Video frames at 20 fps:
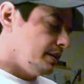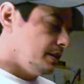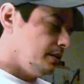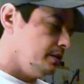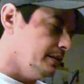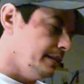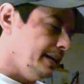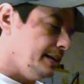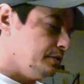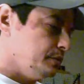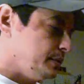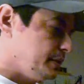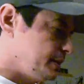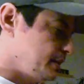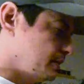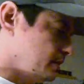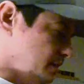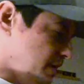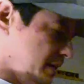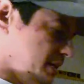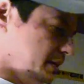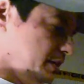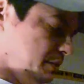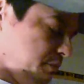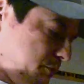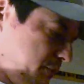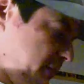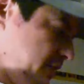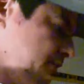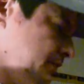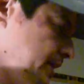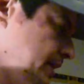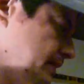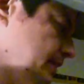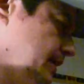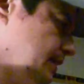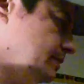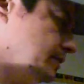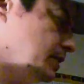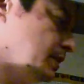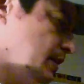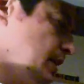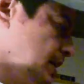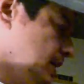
connect with you on a blow dryer level.